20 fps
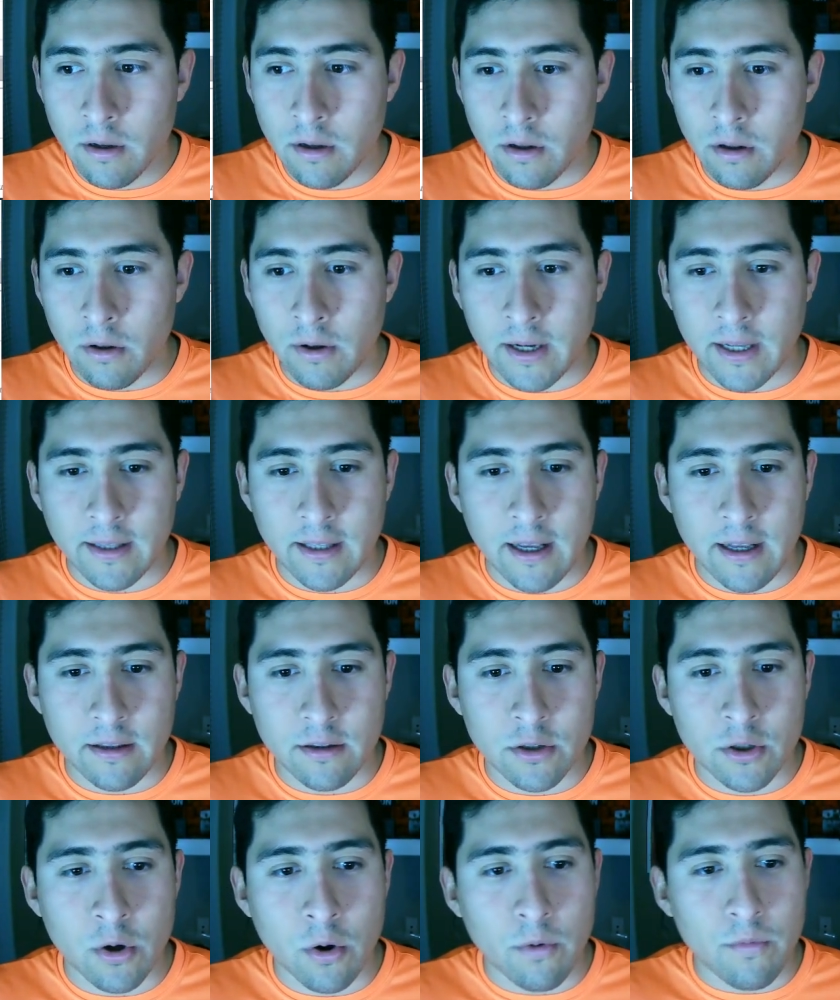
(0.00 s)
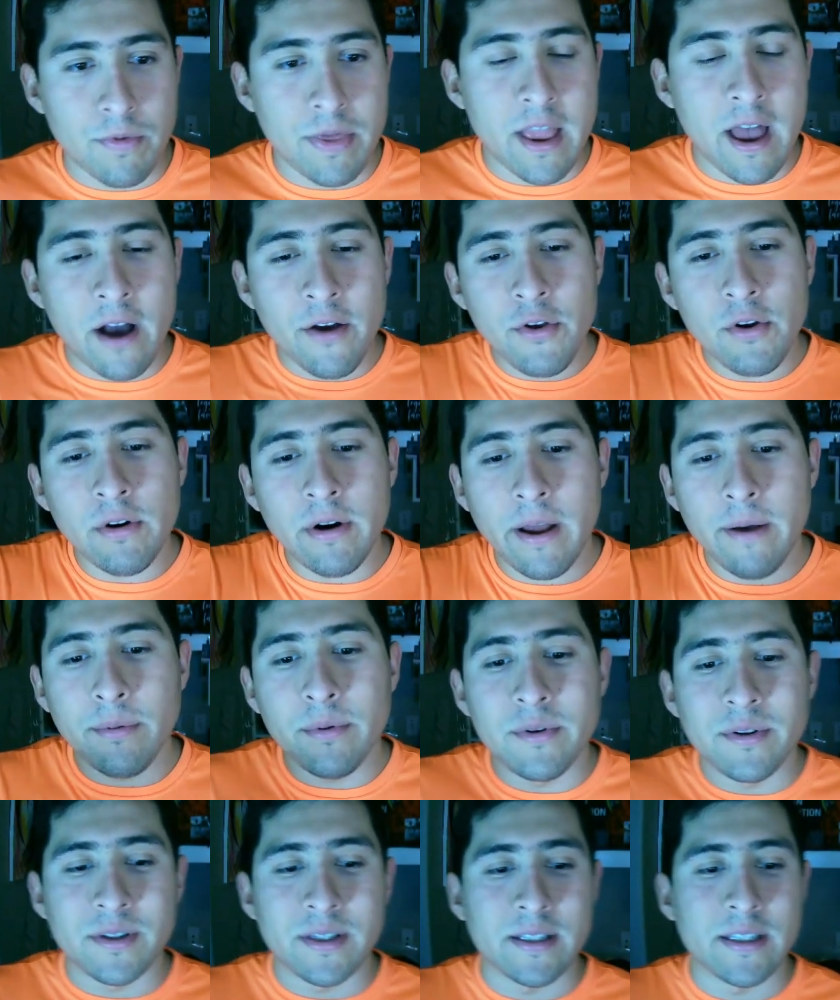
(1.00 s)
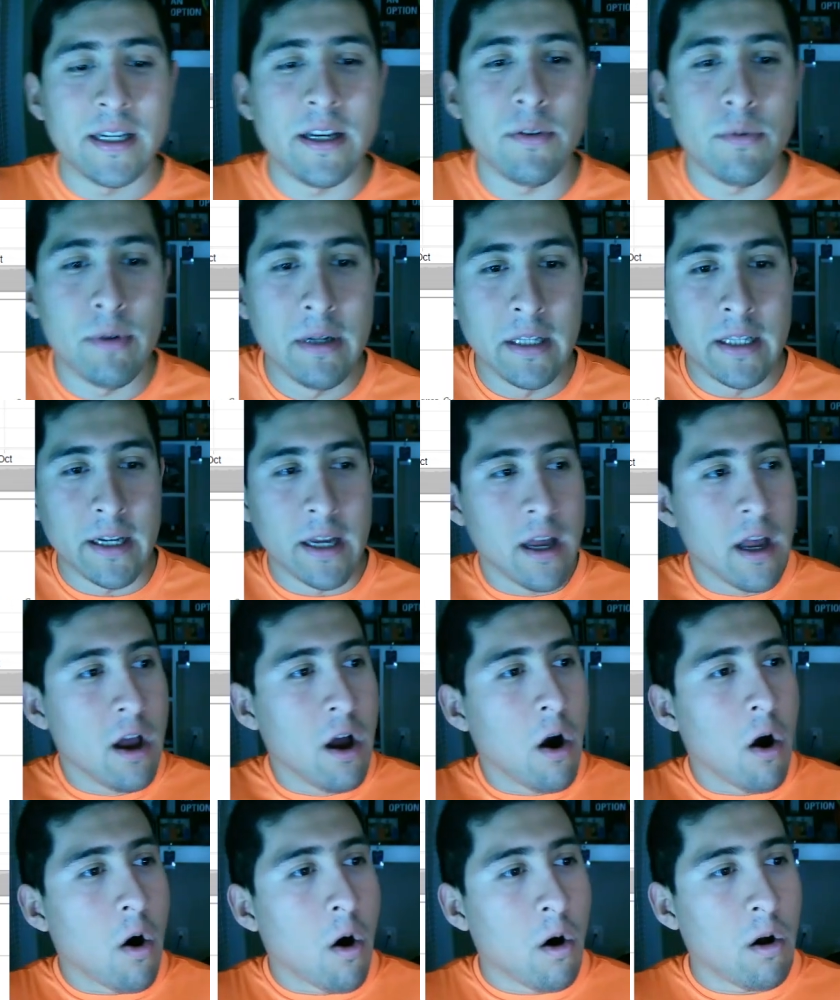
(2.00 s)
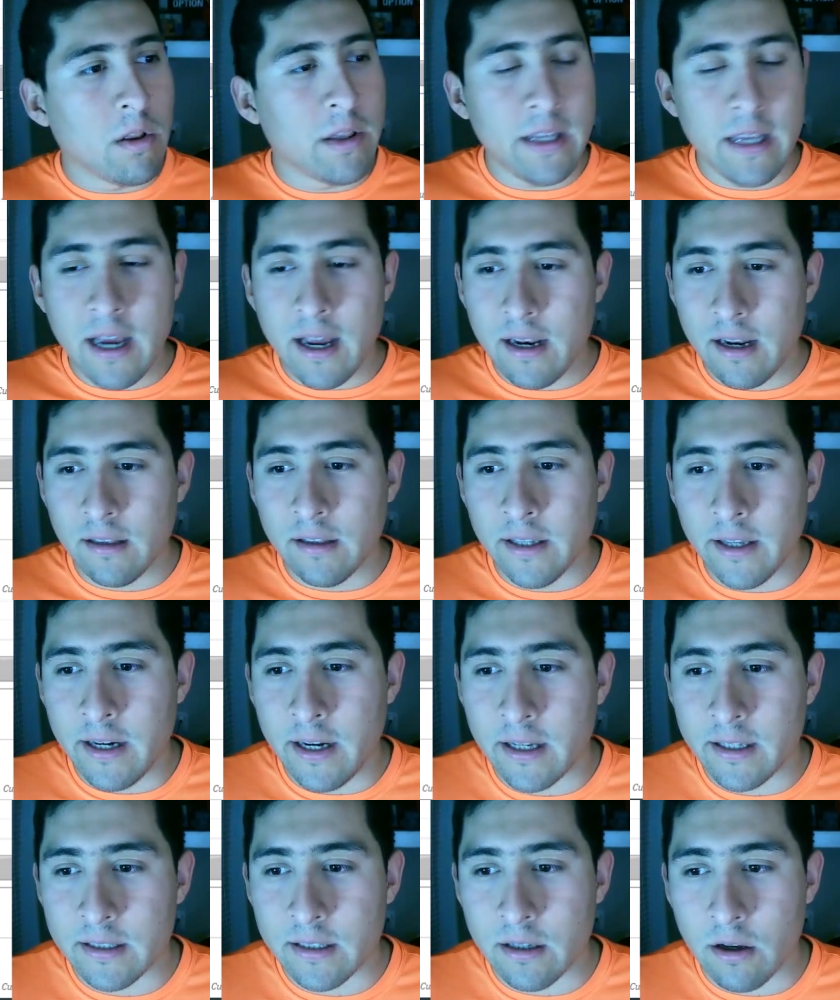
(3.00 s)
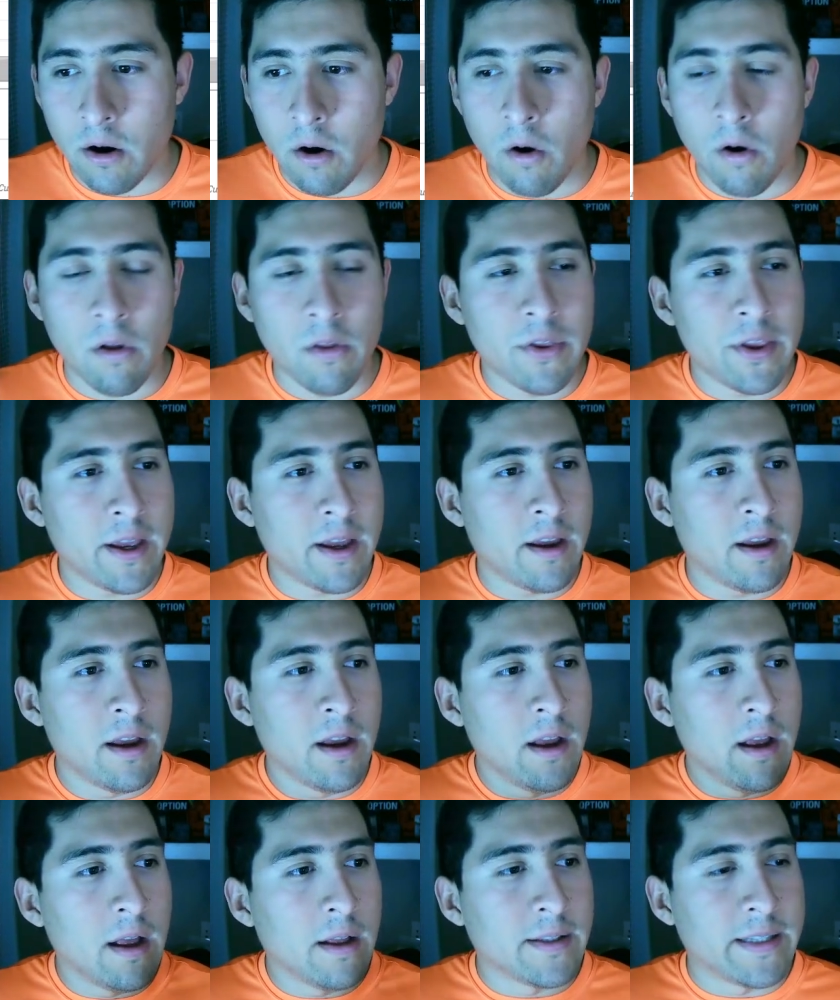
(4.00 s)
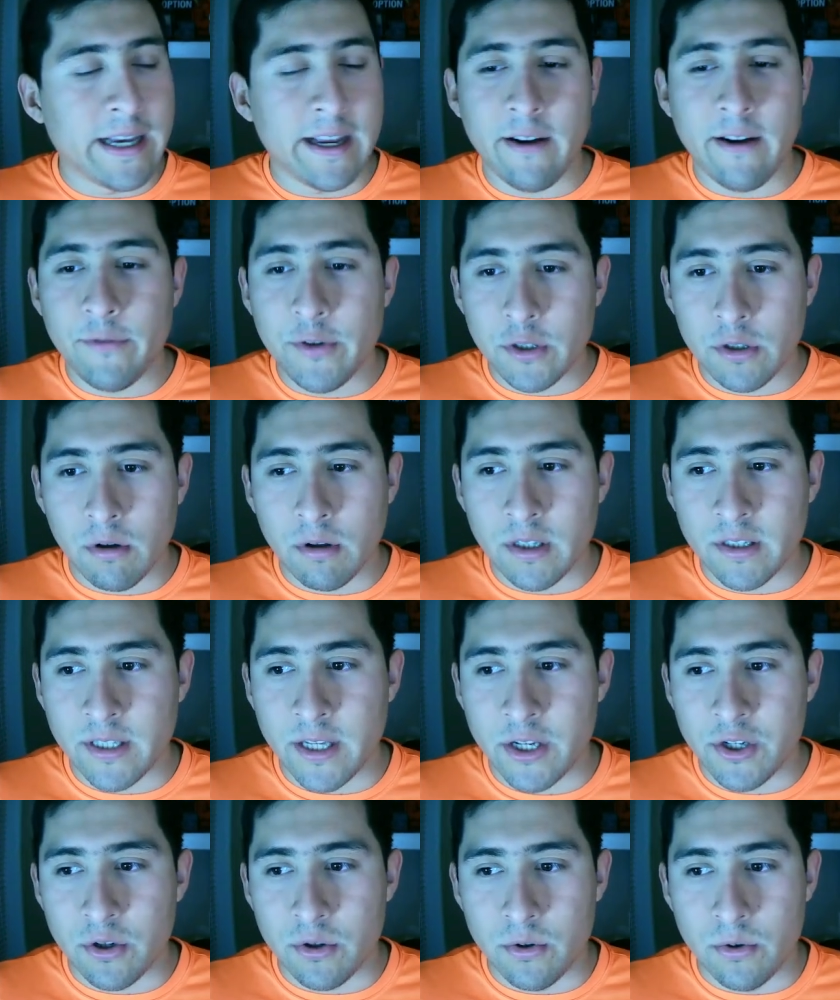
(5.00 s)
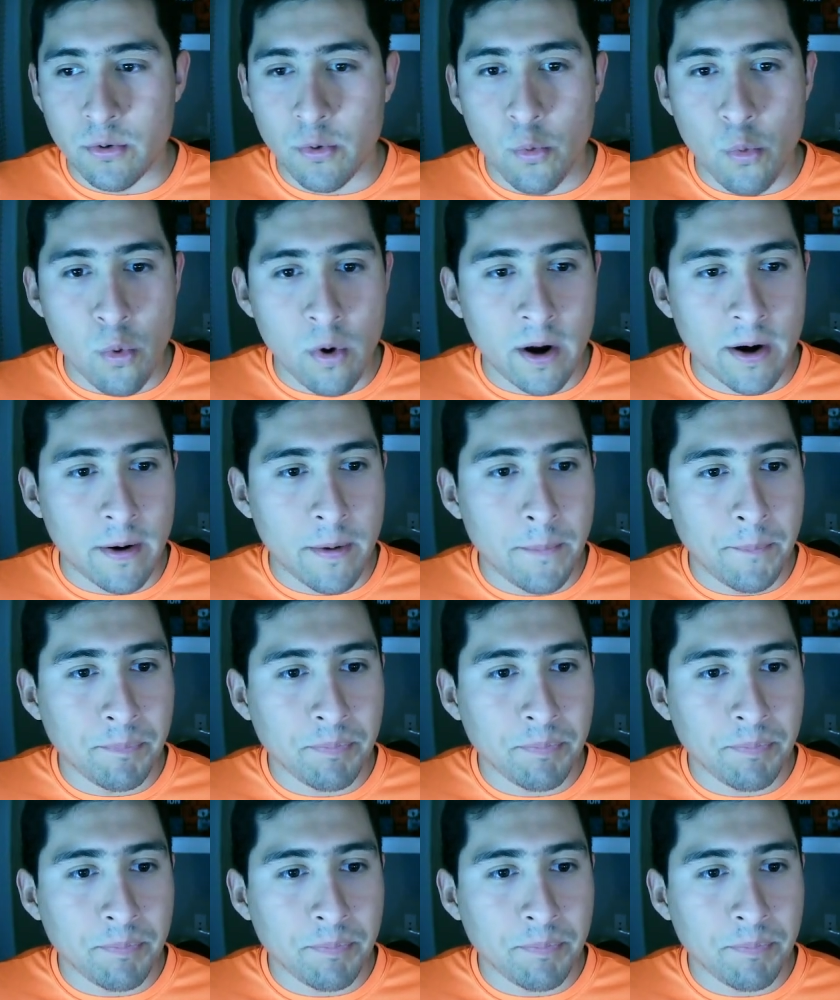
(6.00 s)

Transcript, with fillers: Look at that. So now you're able to see really all the analytics, all the data visualization you want.